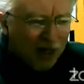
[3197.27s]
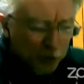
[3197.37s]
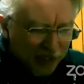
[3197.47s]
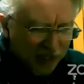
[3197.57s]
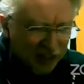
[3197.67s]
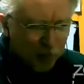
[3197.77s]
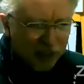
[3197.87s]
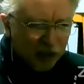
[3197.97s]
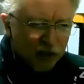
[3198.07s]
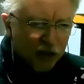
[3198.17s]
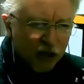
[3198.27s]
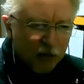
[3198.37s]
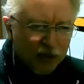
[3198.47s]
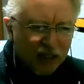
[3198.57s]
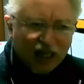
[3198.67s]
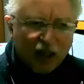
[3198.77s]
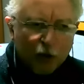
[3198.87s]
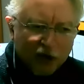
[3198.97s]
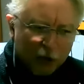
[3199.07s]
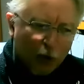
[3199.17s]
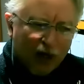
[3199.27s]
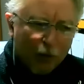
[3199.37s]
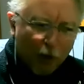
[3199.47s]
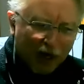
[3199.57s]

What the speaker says: we need to be concerned with language? Why